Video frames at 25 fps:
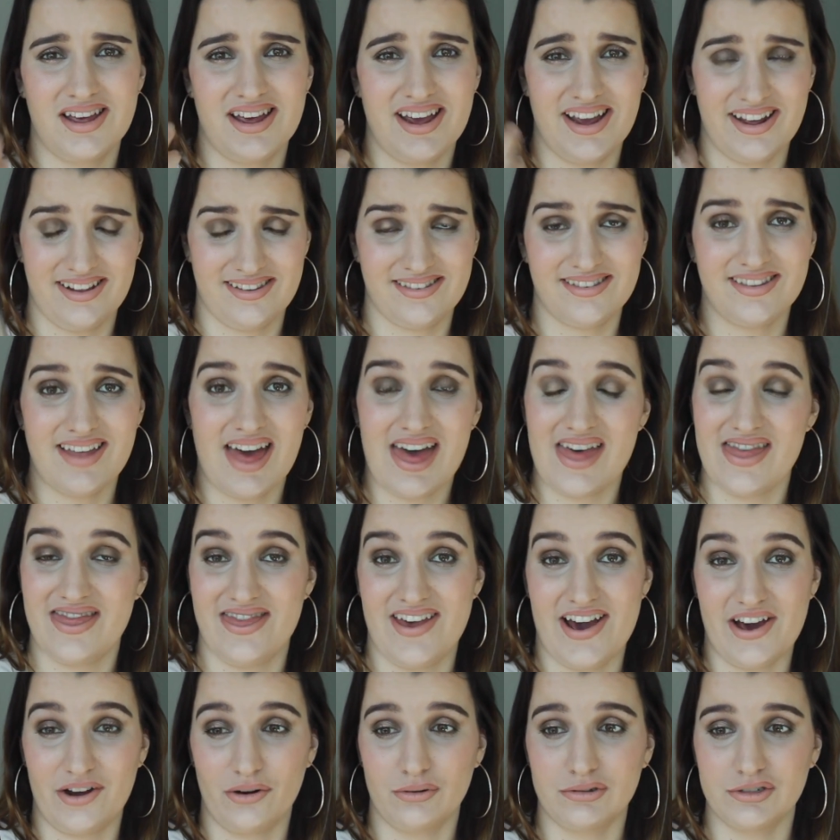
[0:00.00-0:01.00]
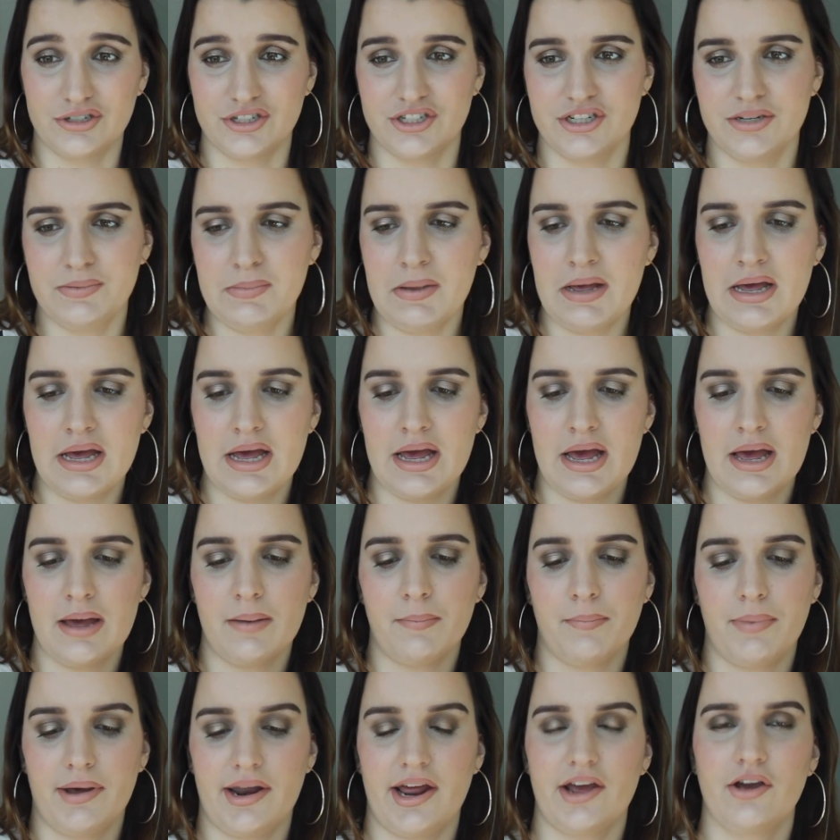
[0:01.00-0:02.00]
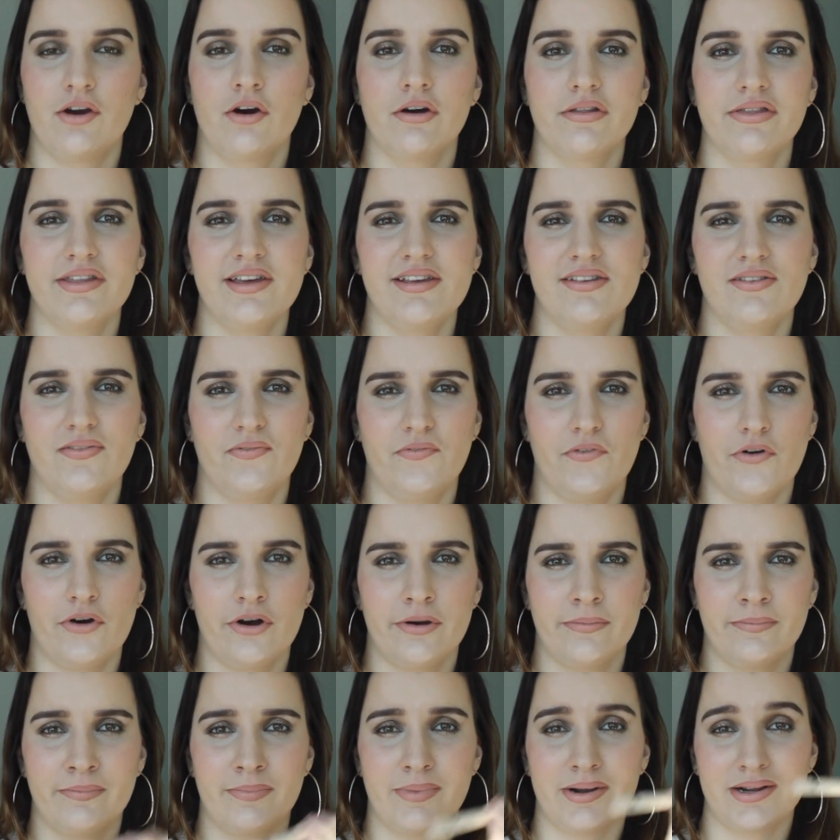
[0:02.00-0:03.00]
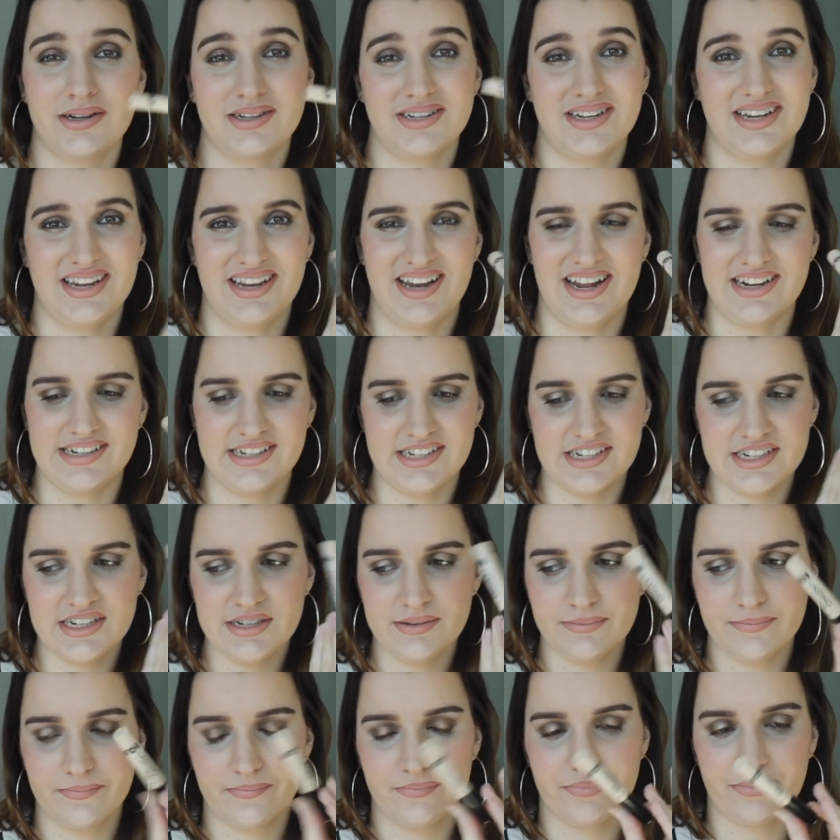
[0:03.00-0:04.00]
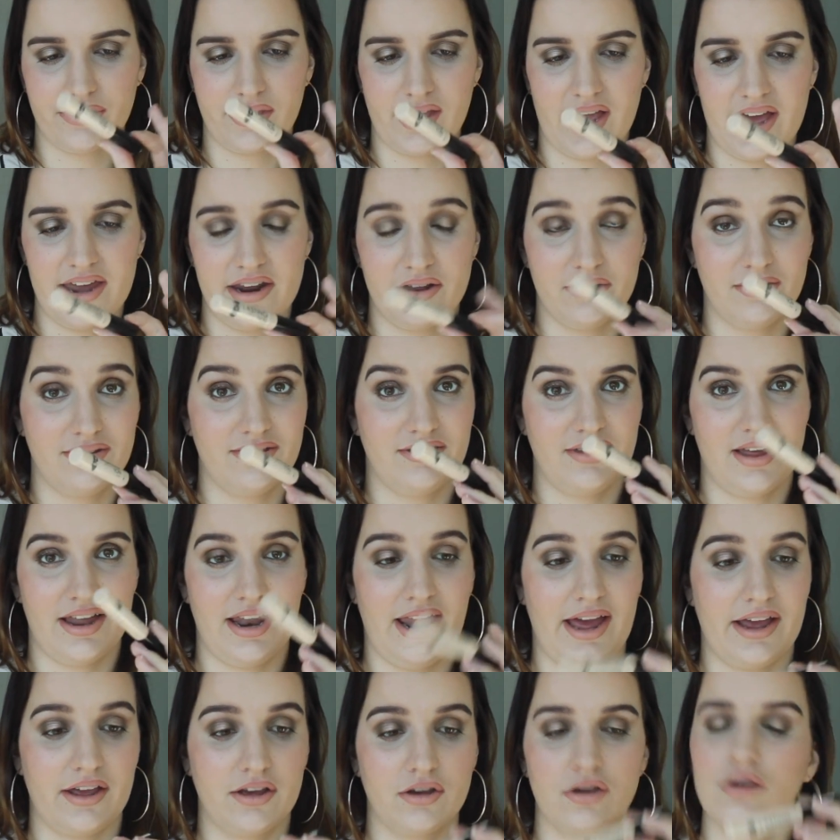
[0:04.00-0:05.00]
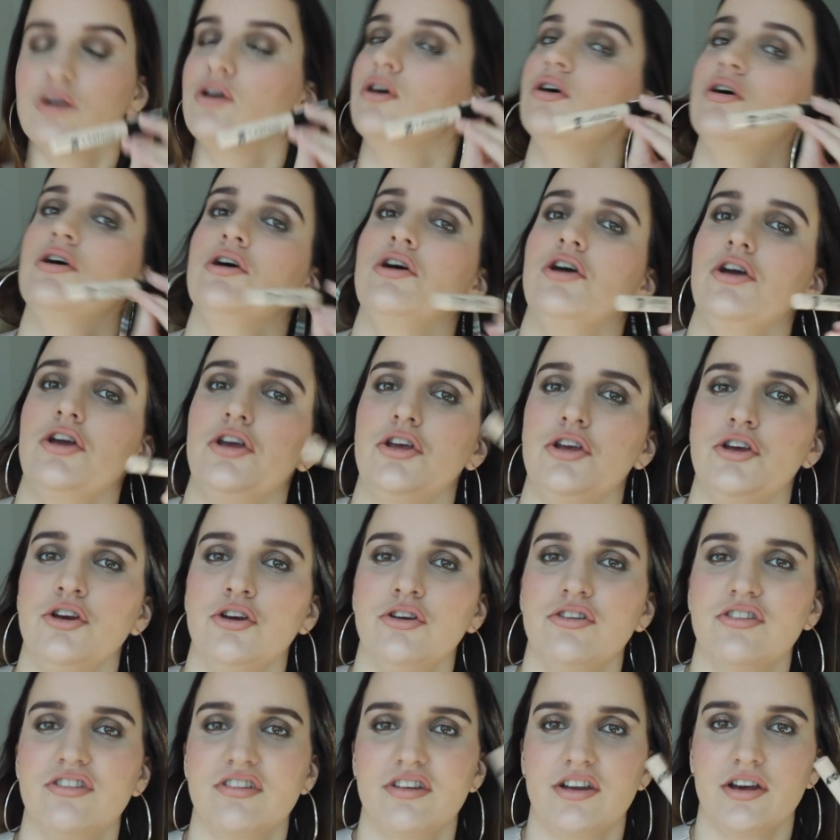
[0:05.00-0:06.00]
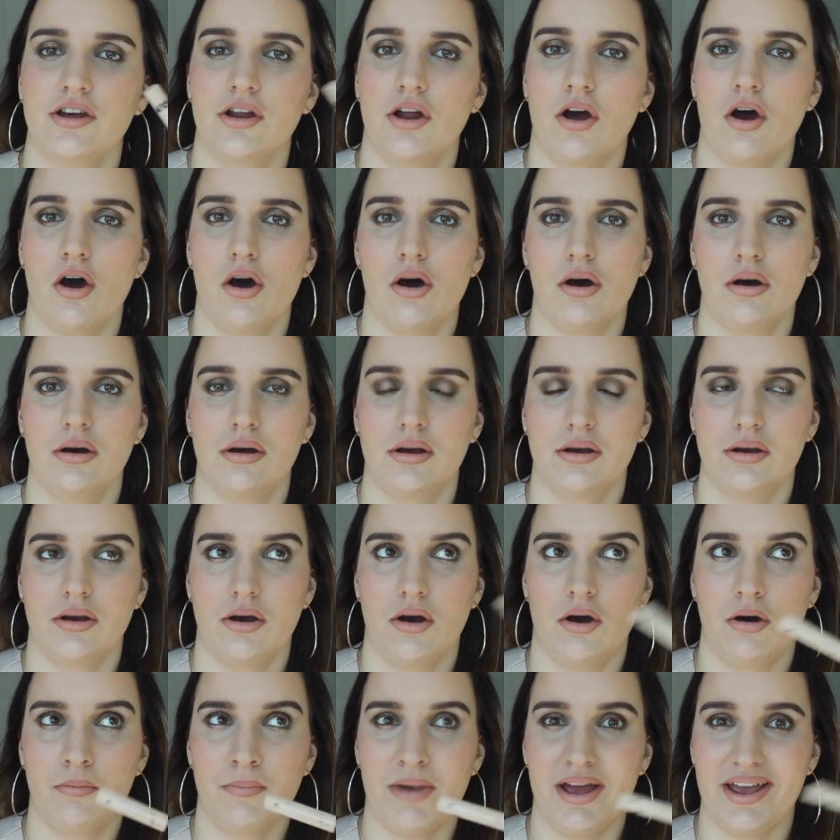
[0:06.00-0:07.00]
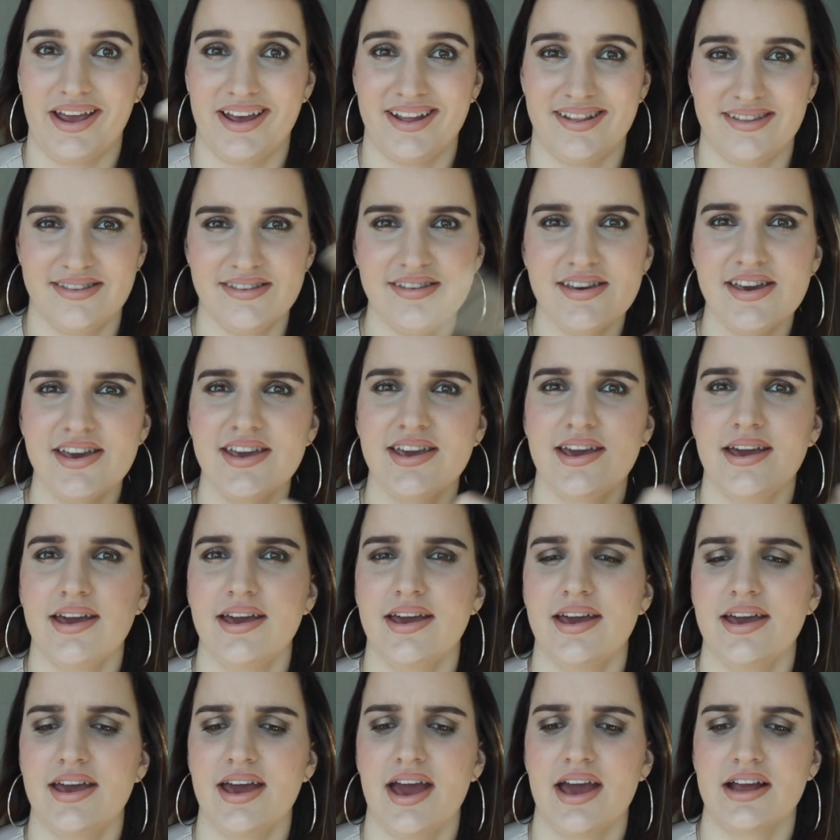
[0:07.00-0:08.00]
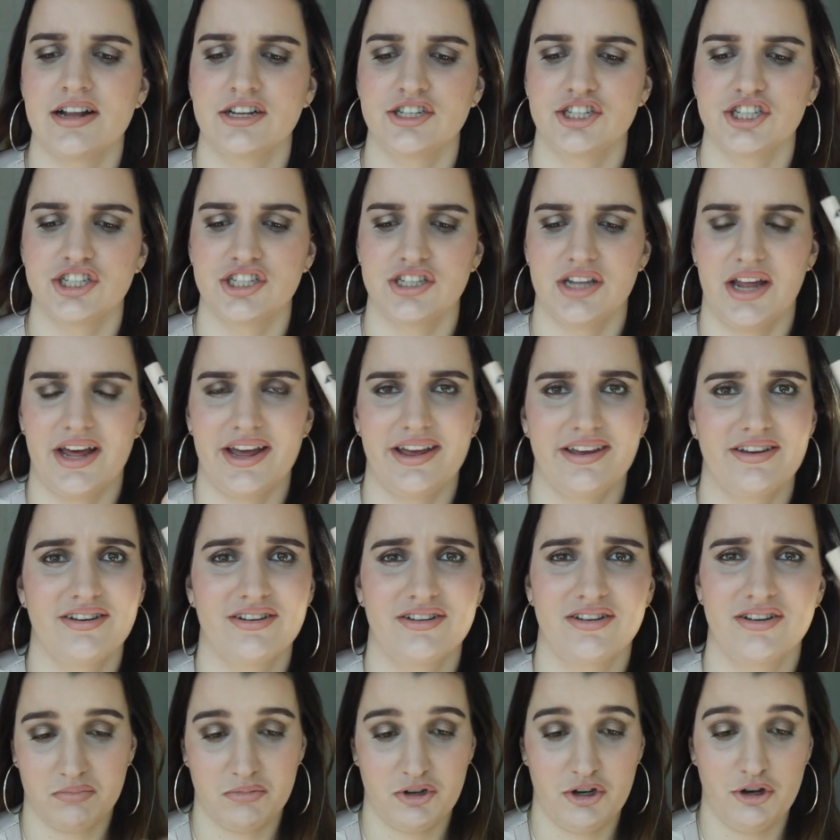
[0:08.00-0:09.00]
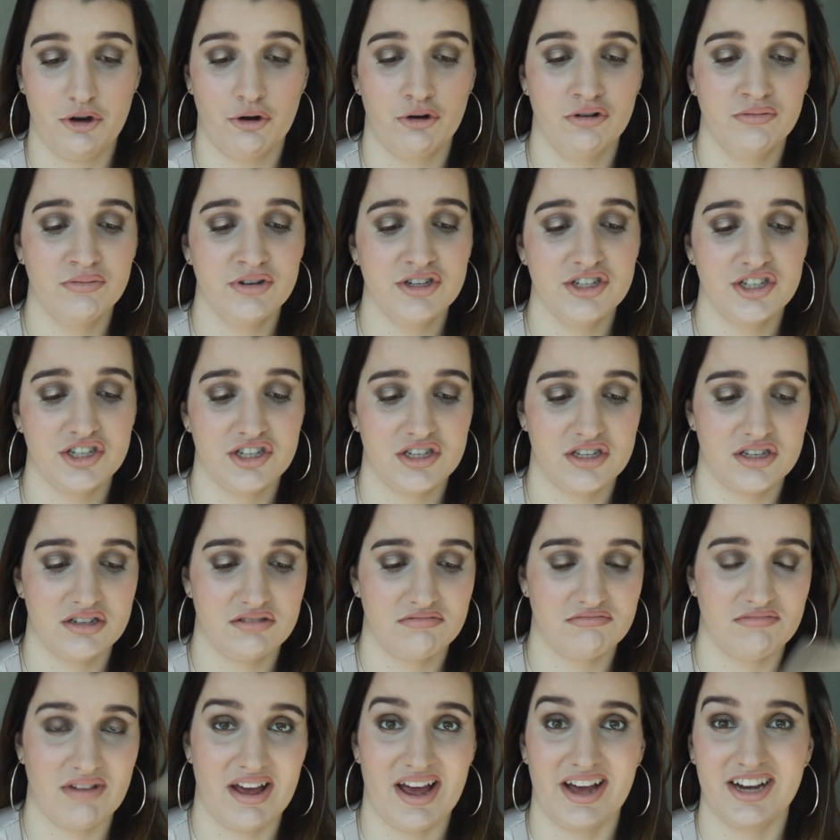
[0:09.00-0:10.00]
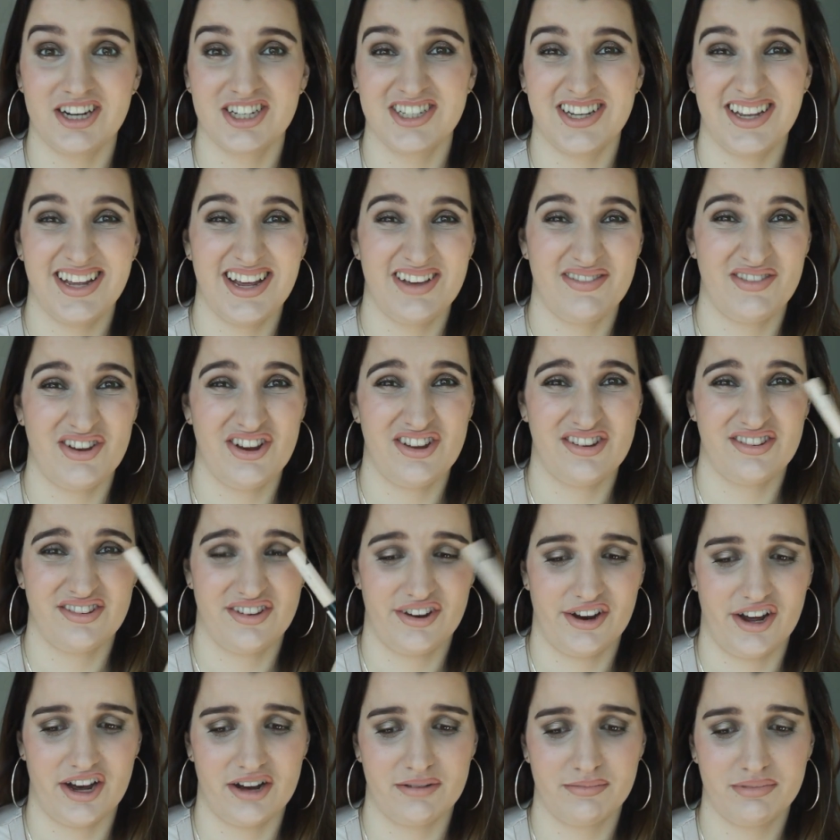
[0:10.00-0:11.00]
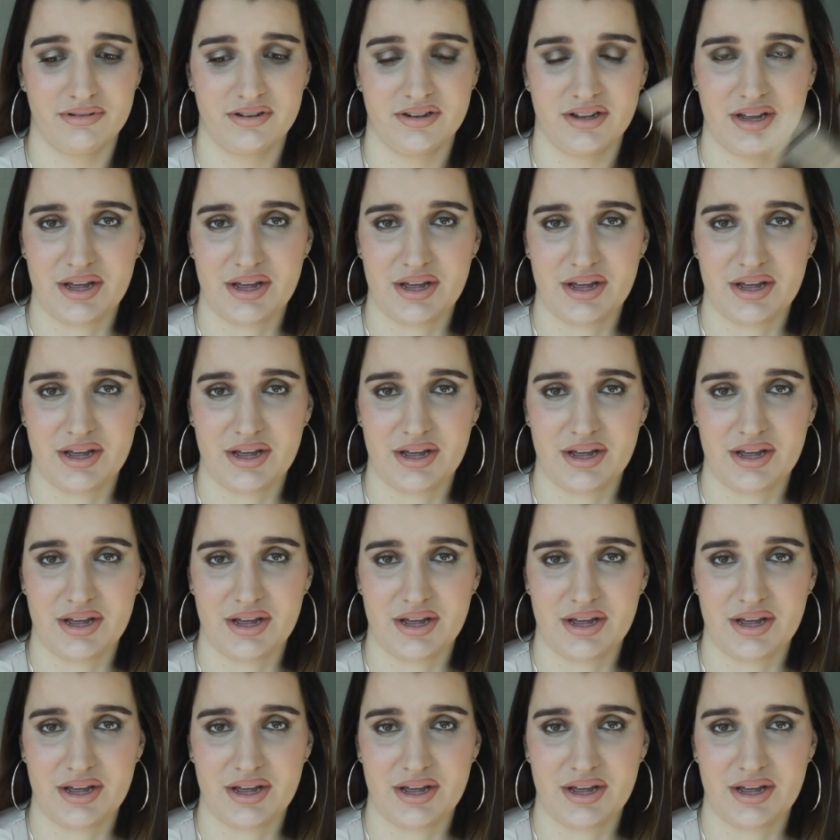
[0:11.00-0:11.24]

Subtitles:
It's that awesome, but I got this from London, and I like used it on my Kentucky and just like almost actually I've used it up.